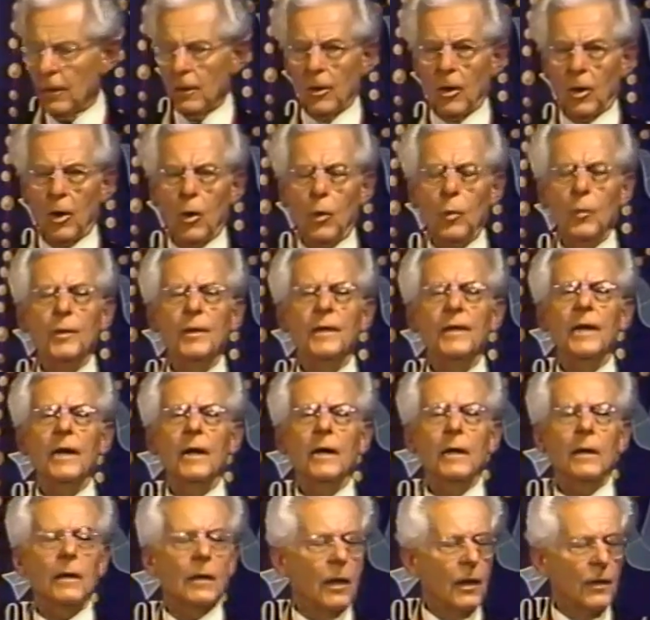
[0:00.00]
holding
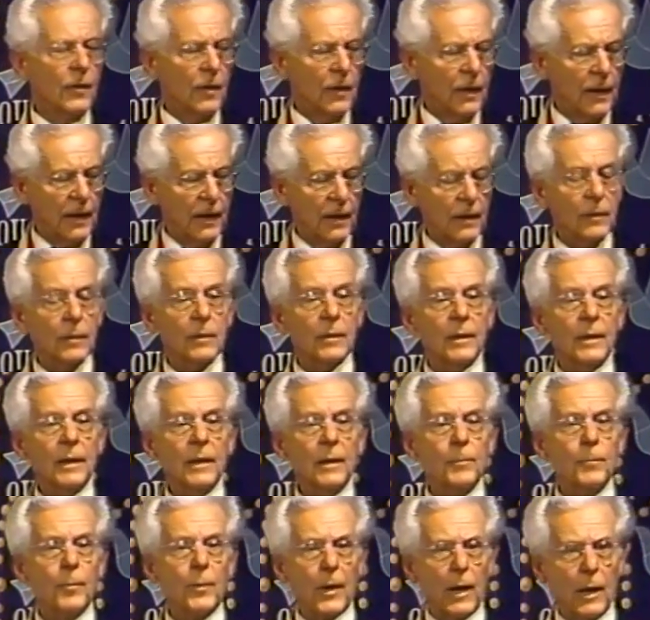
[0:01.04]
the other hand the
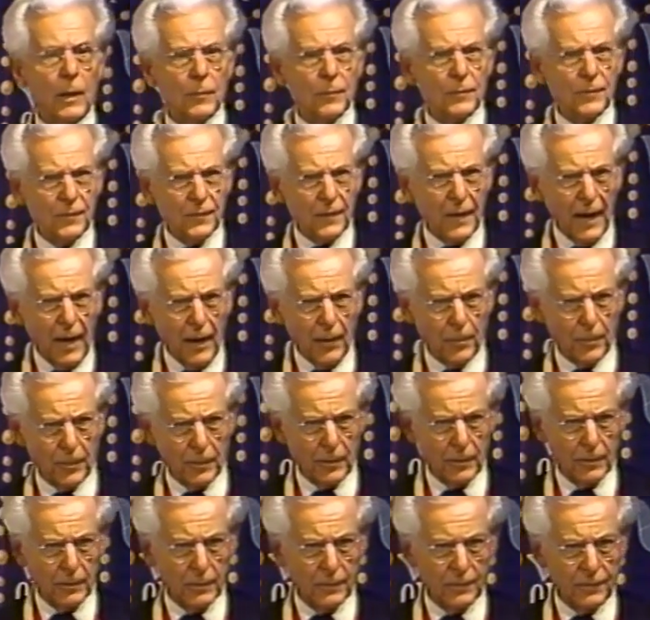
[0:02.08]
brown
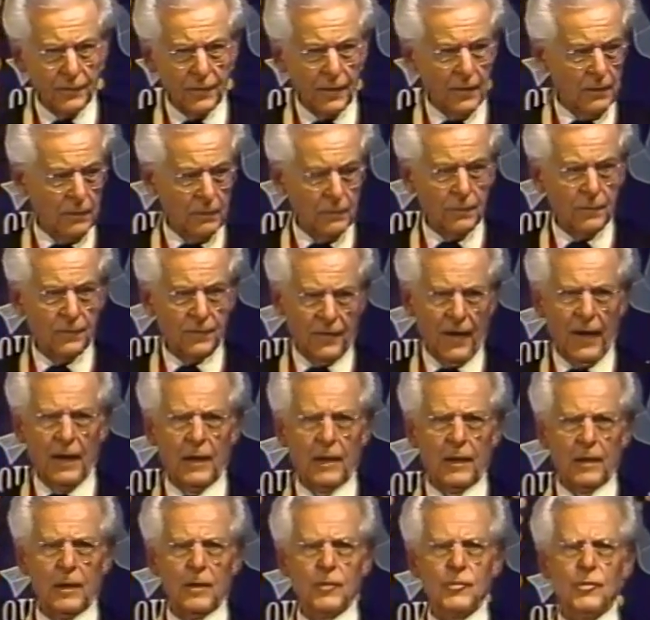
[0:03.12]
scapular. See,
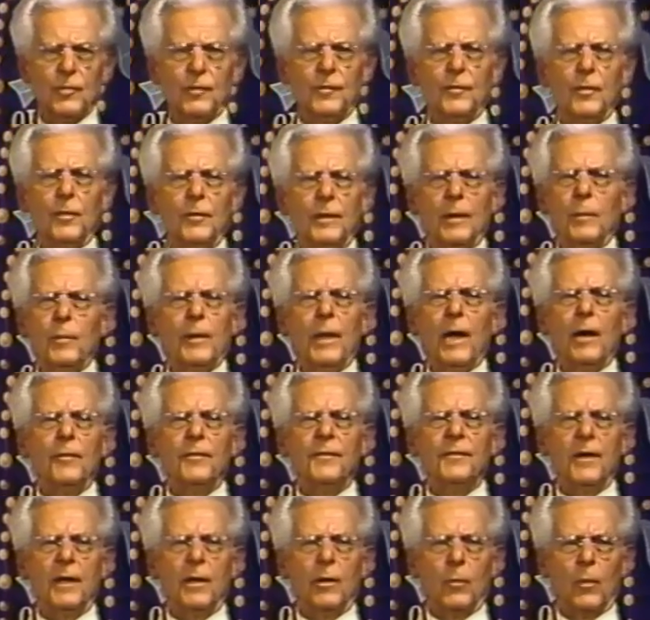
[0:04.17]
silently. She stood there without
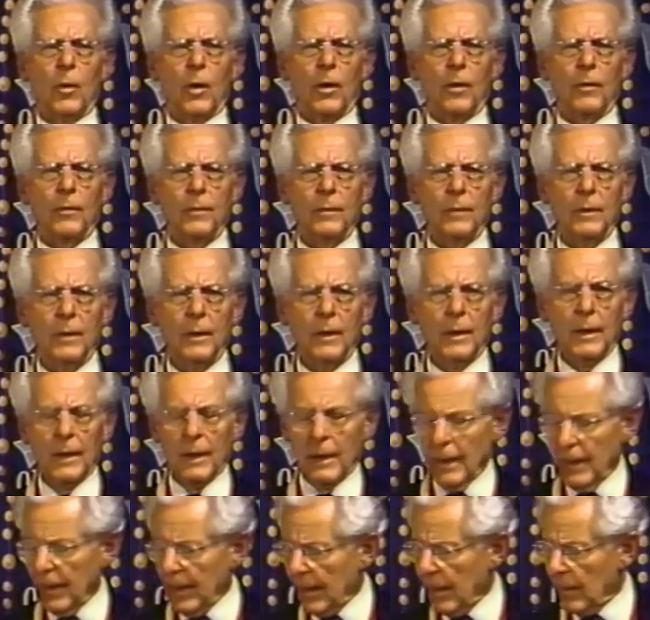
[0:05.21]
saying a word.
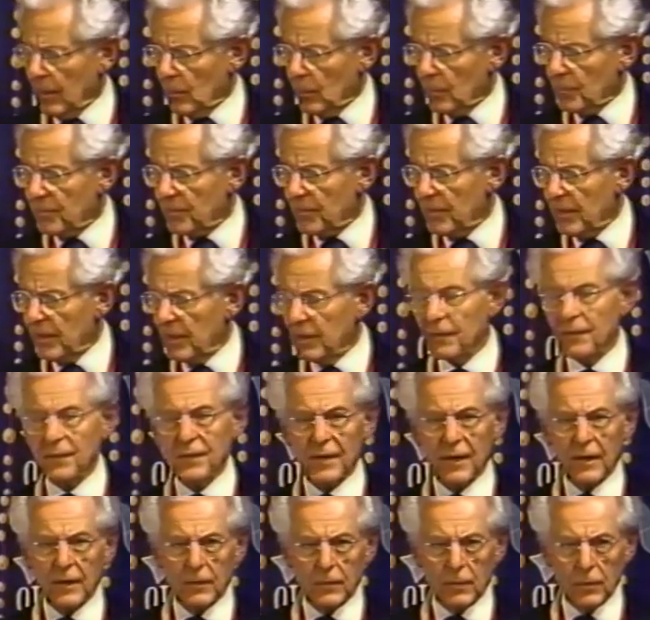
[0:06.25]
And Lucia
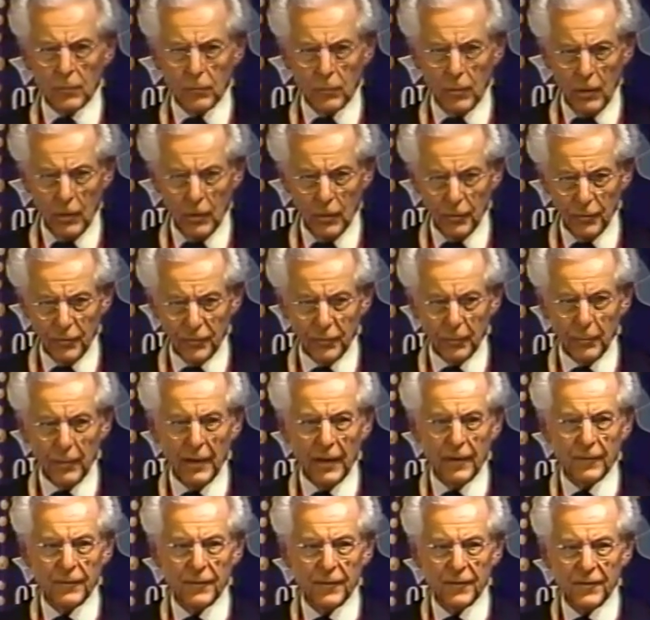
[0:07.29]
said, the rosary
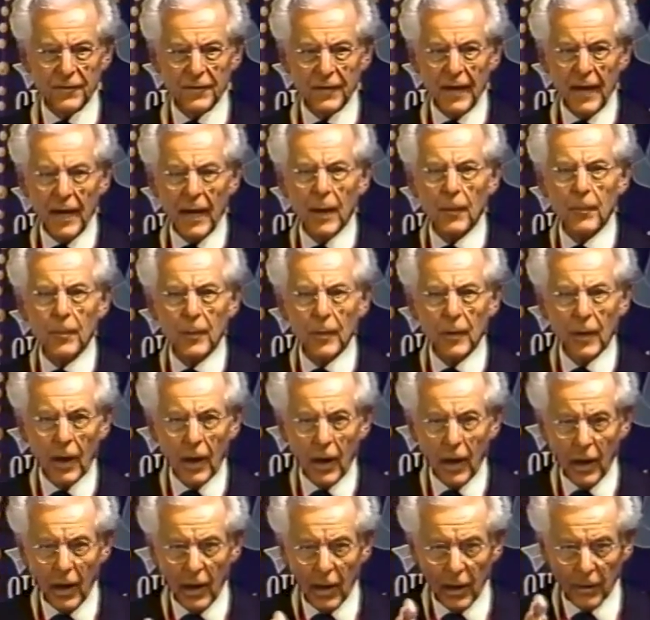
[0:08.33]
and the scapular
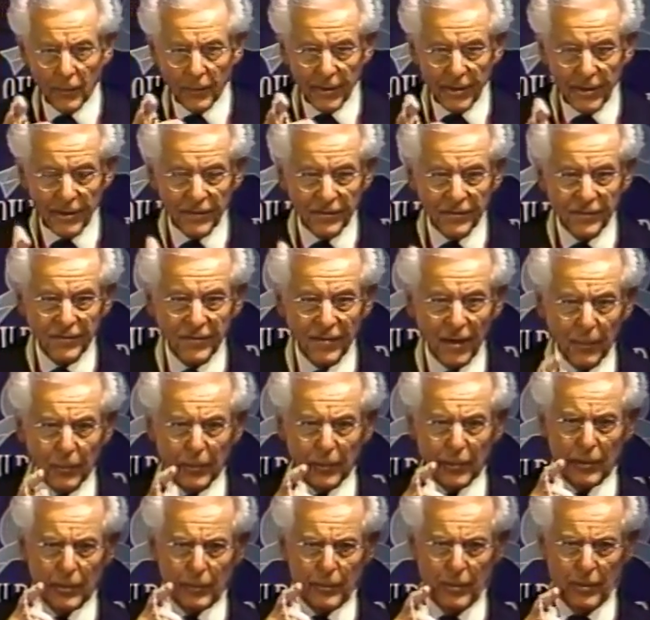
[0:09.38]
are
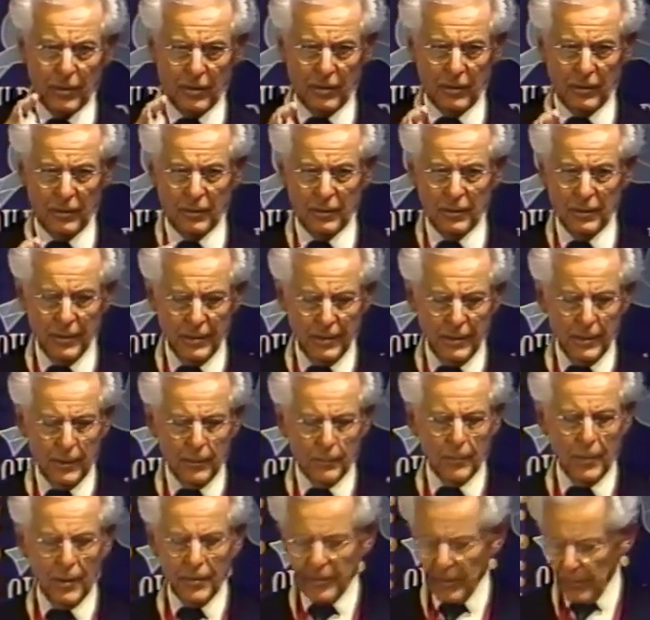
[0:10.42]
inseparable.
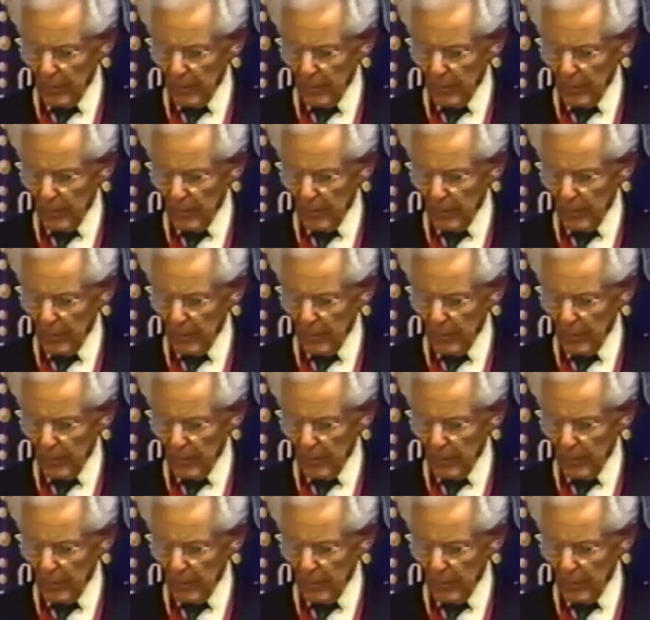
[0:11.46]
Mother